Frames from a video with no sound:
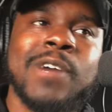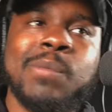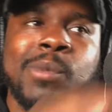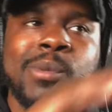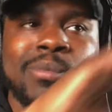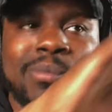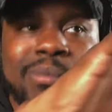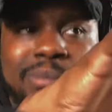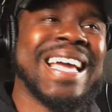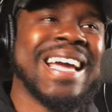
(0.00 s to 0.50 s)
I'm
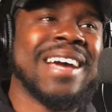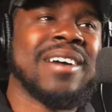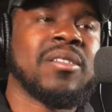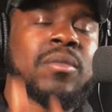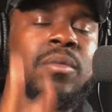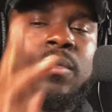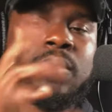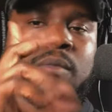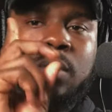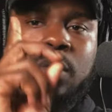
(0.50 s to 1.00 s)
going to,
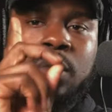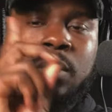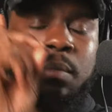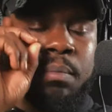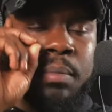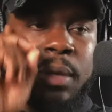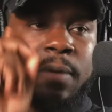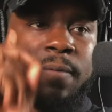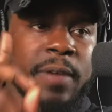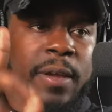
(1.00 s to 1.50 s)

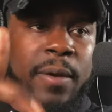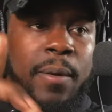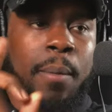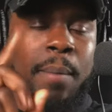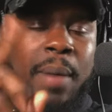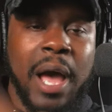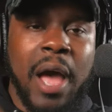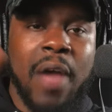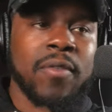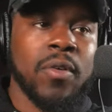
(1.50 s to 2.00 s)
be very
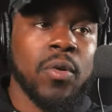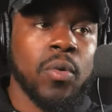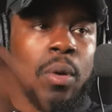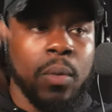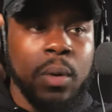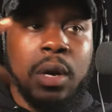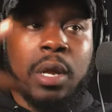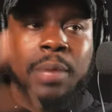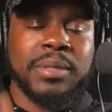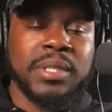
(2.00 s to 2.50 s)
mindful with
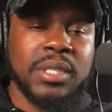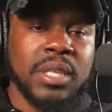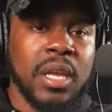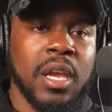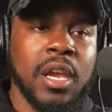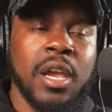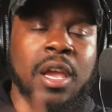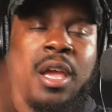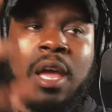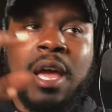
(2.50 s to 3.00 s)
what I'm
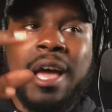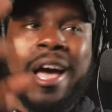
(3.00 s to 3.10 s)
saying.